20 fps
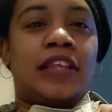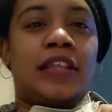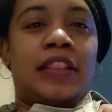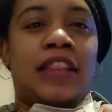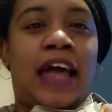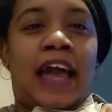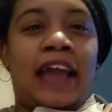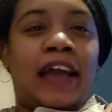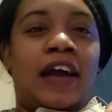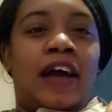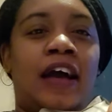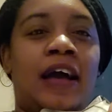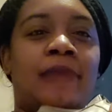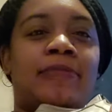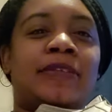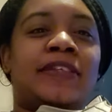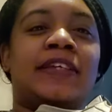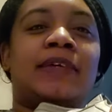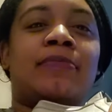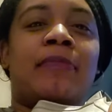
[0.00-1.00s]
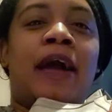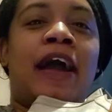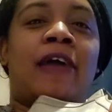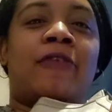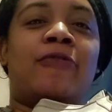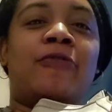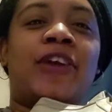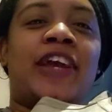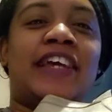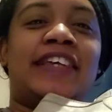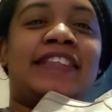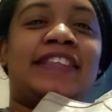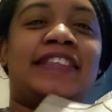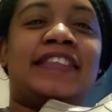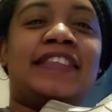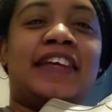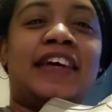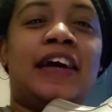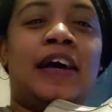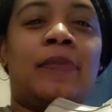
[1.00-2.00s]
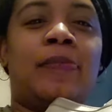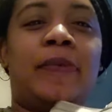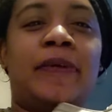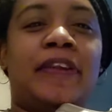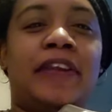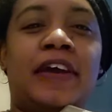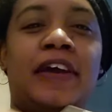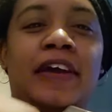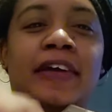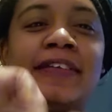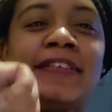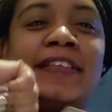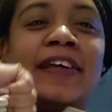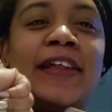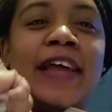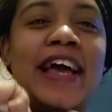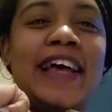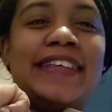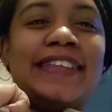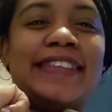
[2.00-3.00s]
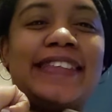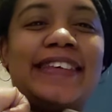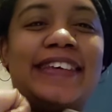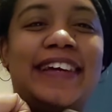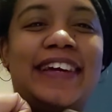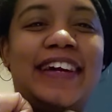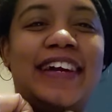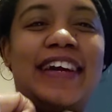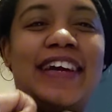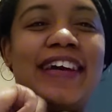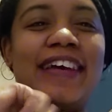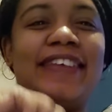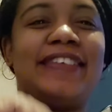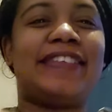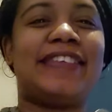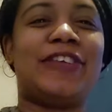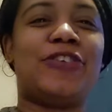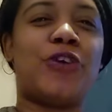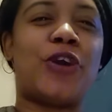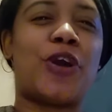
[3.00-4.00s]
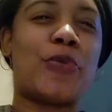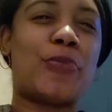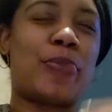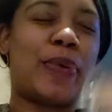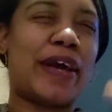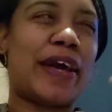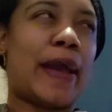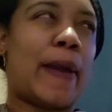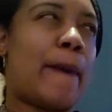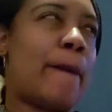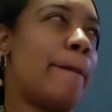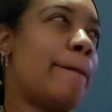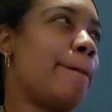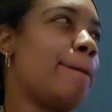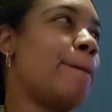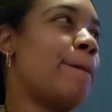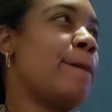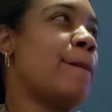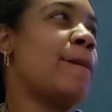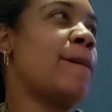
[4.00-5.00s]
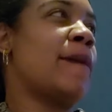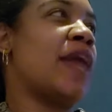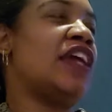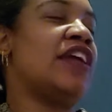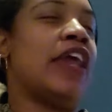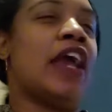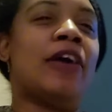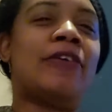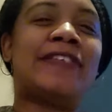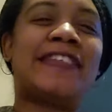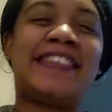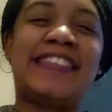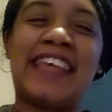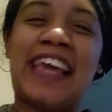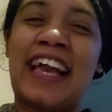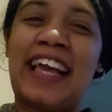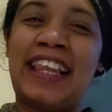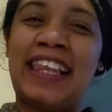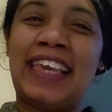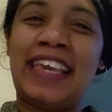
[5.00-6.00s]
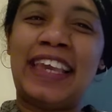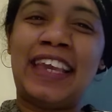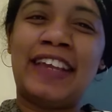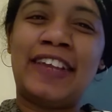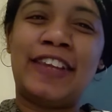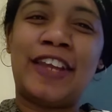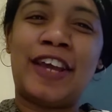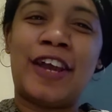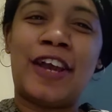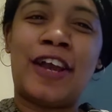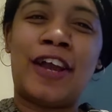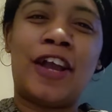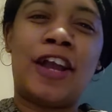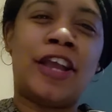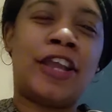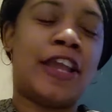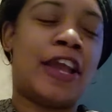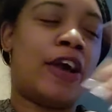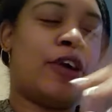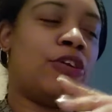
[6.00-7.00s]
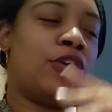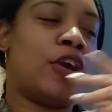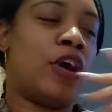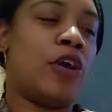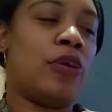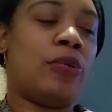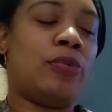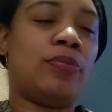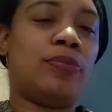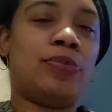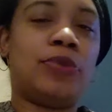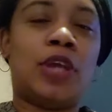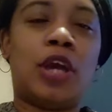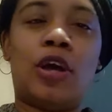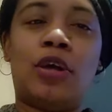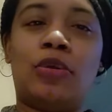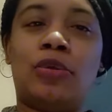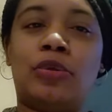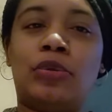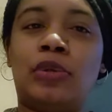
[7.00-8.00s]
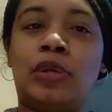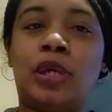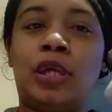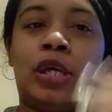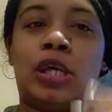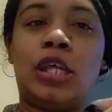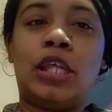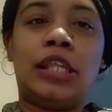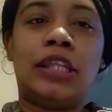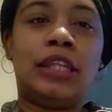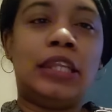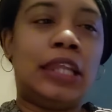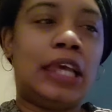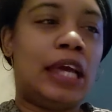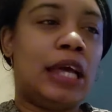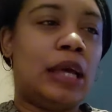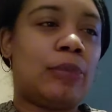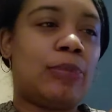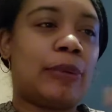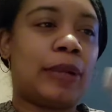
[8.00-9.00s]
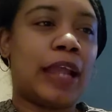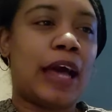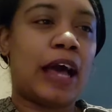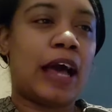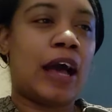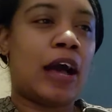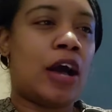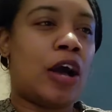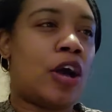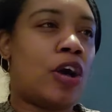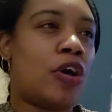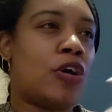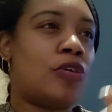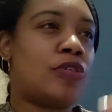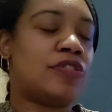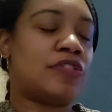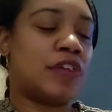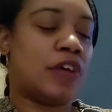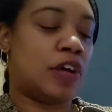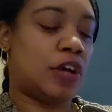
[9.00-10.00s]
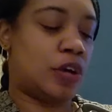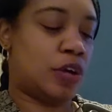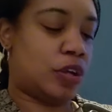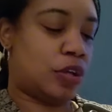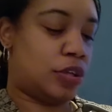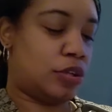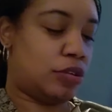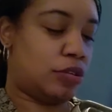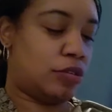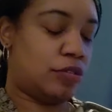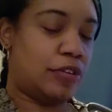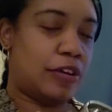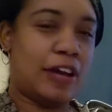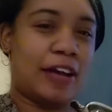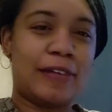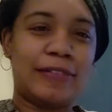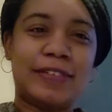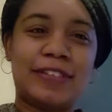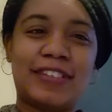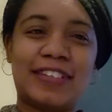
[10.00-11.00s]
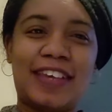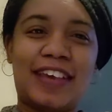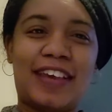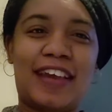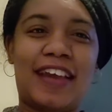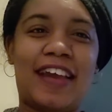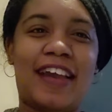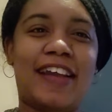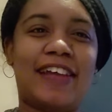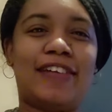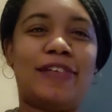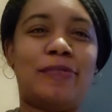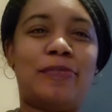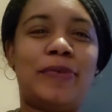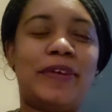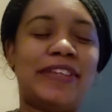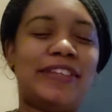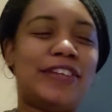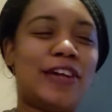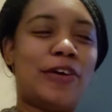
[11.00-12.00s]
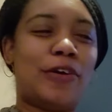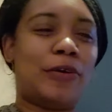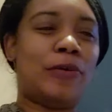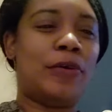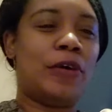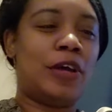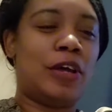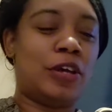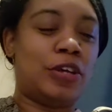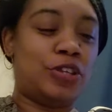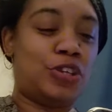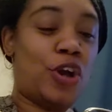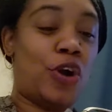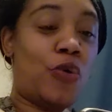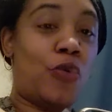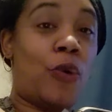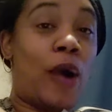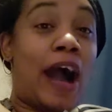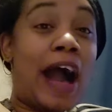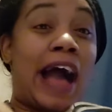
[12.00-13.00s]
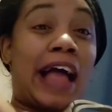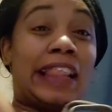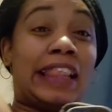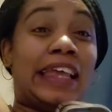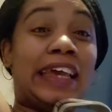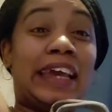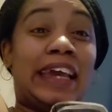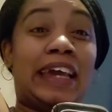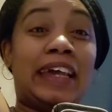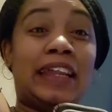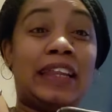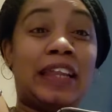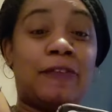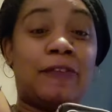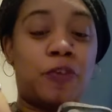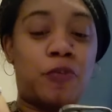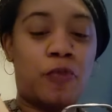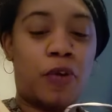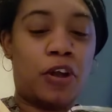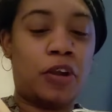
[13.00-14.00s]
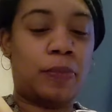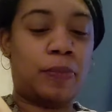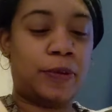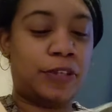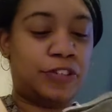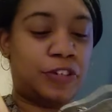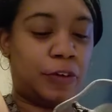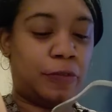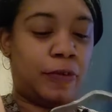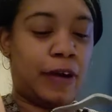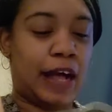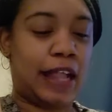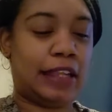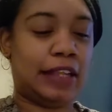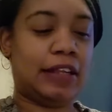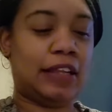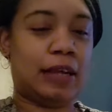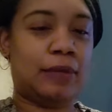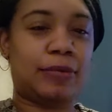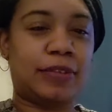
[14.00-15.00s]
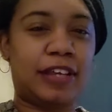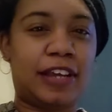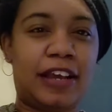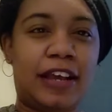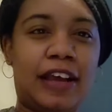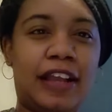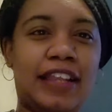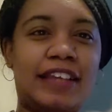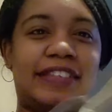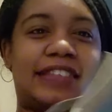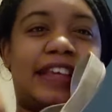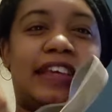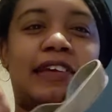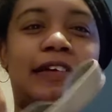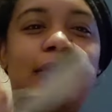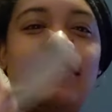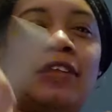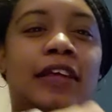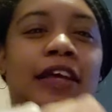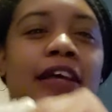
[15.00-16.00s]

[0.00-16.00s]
like up to my wrist up in there. So that's good. So you can put your Sally in there, your your your lip gloss, or you know what I'm saying. You put your your wallet if you want to put your wallet up there. Let's see.